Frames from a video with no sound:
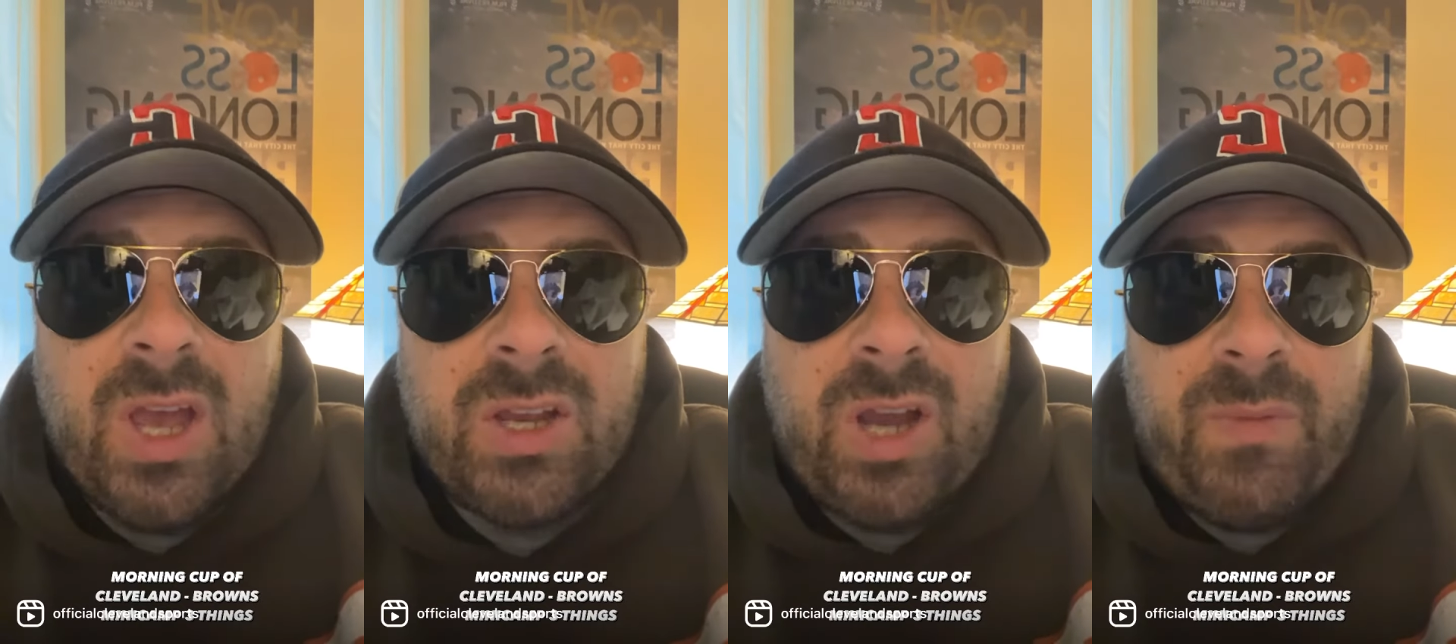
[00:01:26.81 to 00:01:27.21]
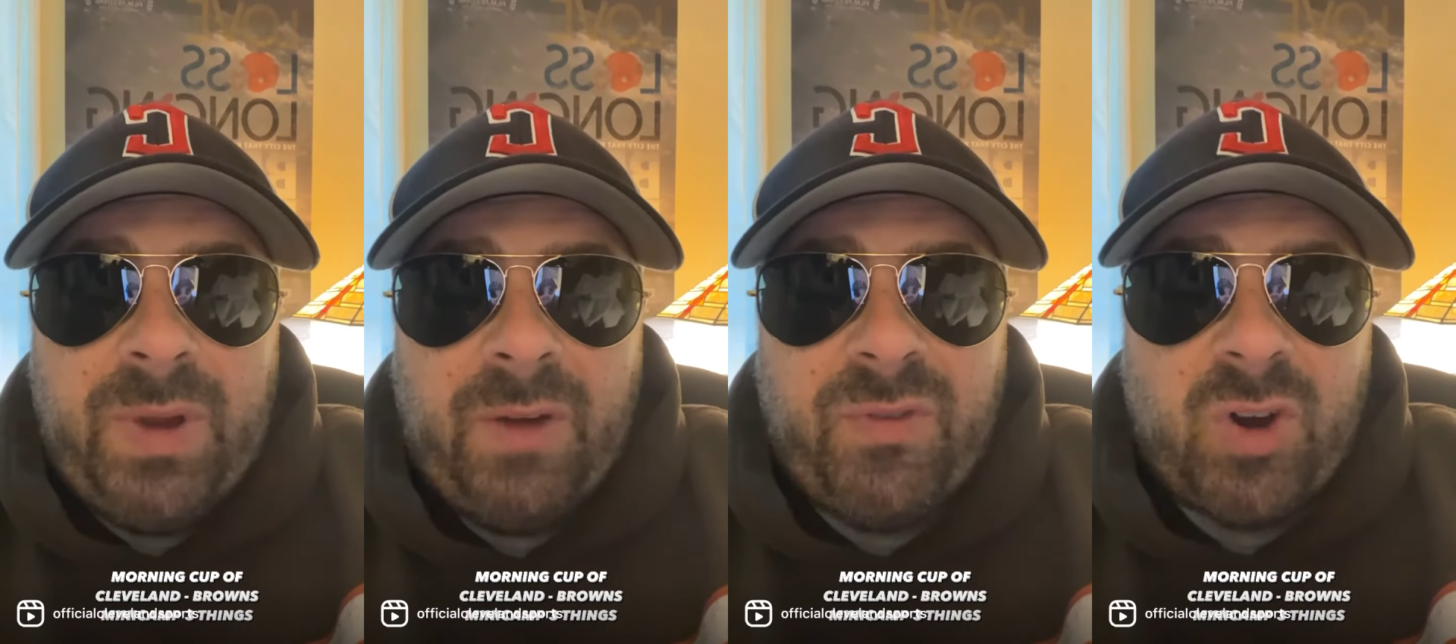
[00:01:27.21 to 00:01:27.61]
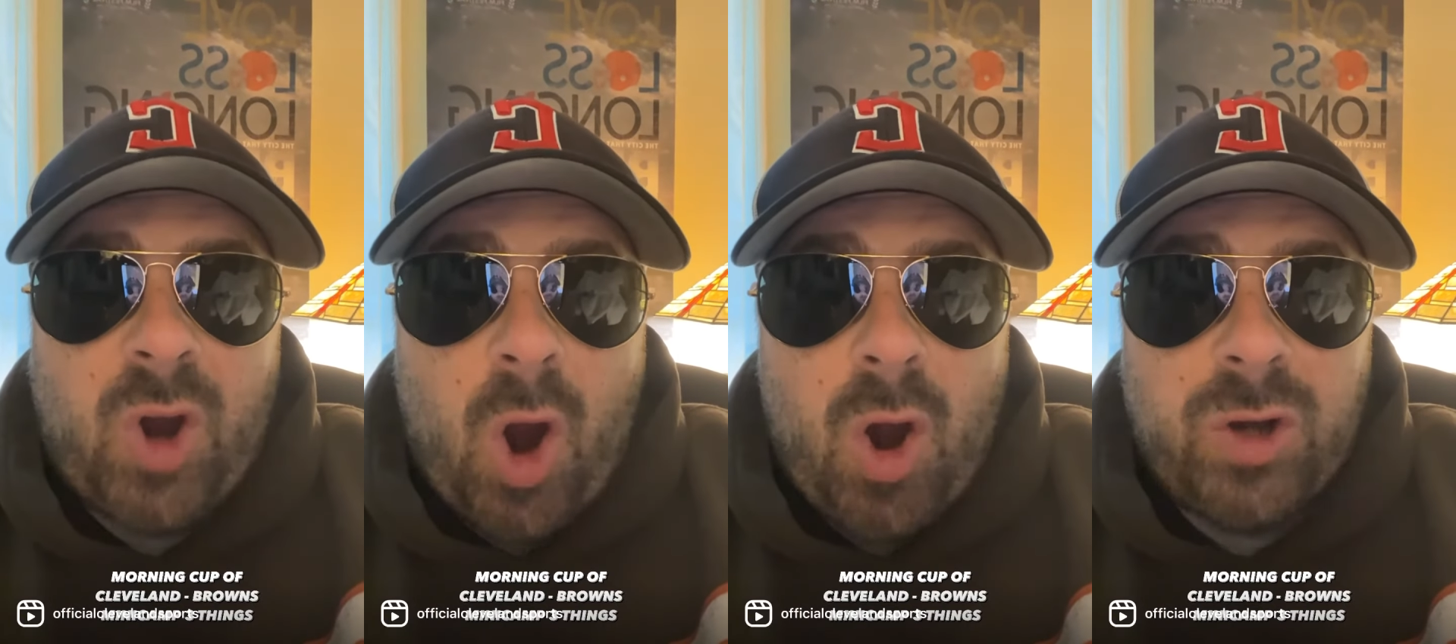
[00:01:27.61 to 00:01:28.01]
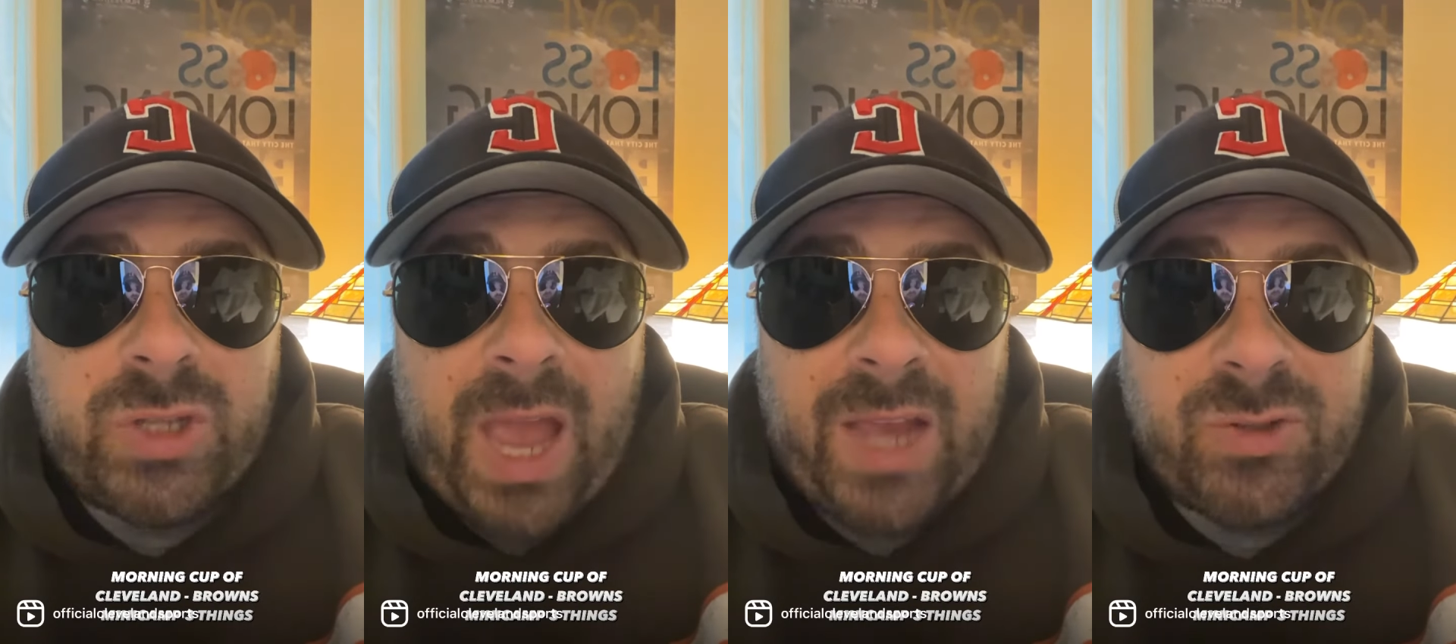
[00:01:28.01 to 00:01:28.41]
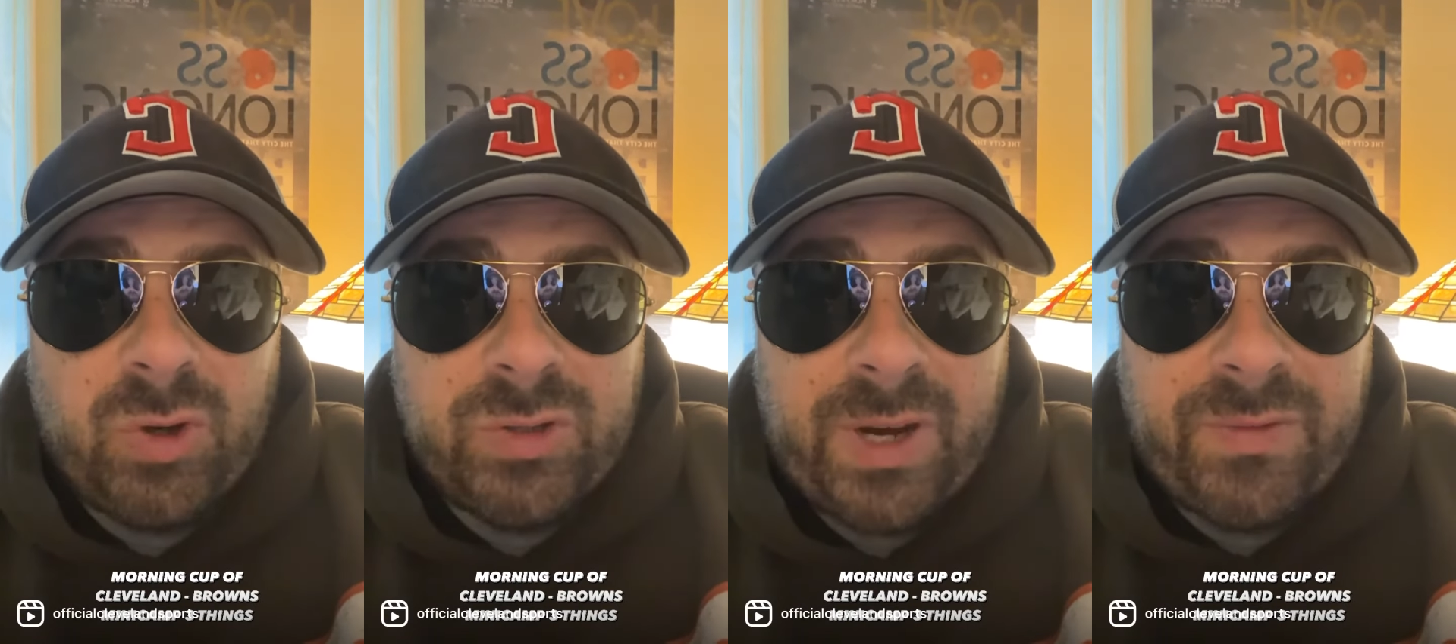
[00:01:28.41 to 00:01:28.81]
Come here for Guards
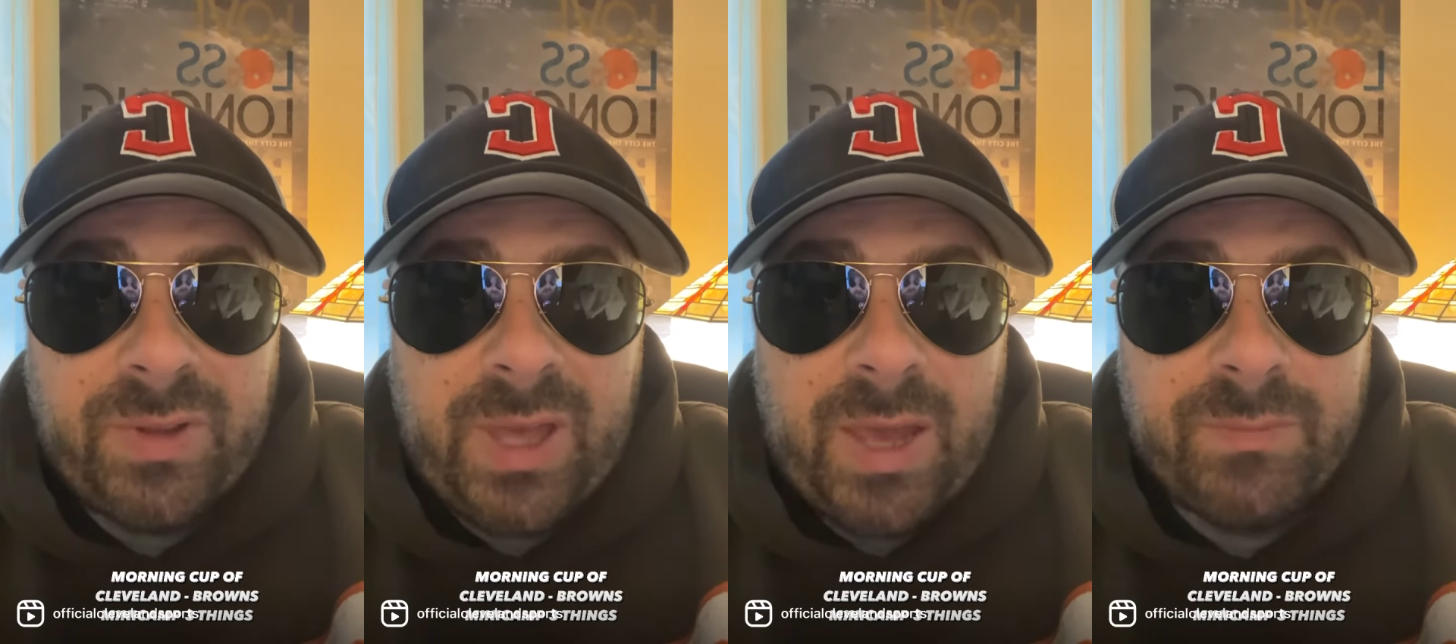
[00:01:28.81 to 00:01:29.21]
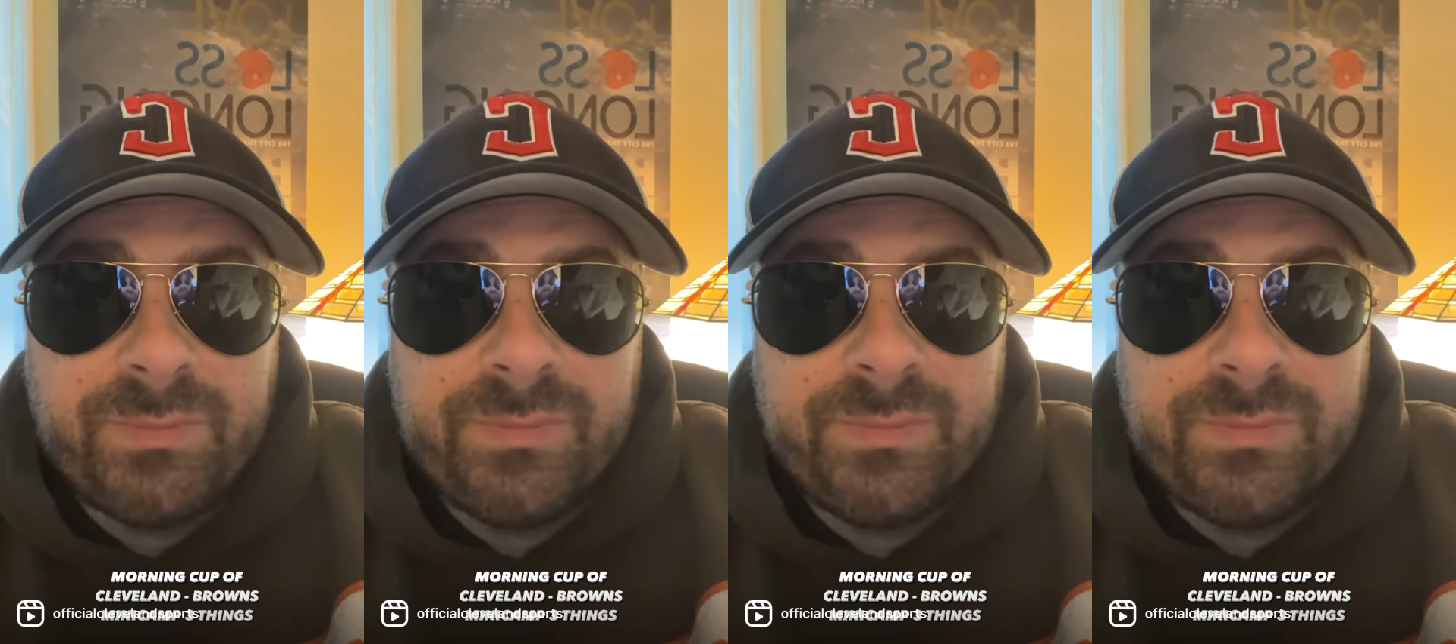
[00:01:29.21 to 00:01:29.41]
Astros after the game.